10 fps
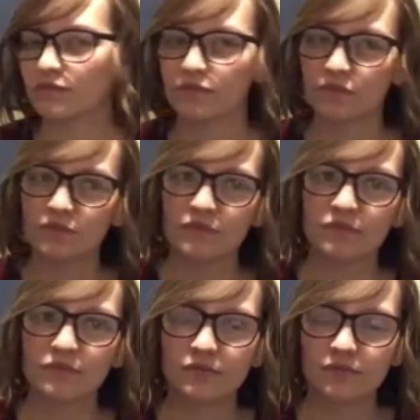
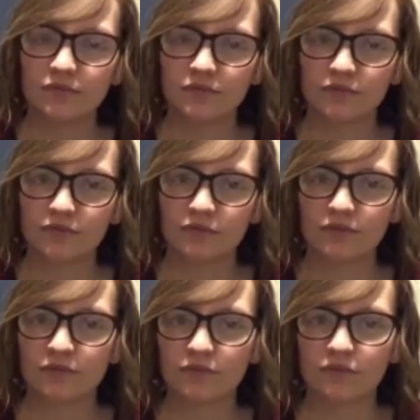
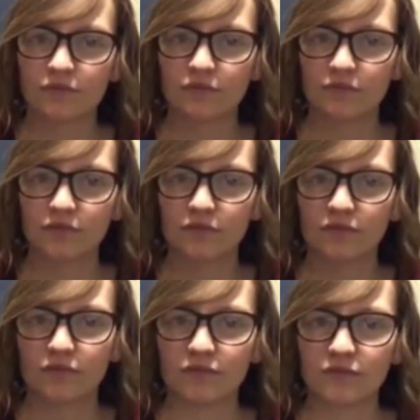
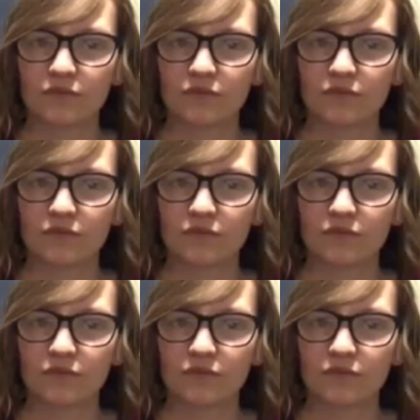This person isn't speaking.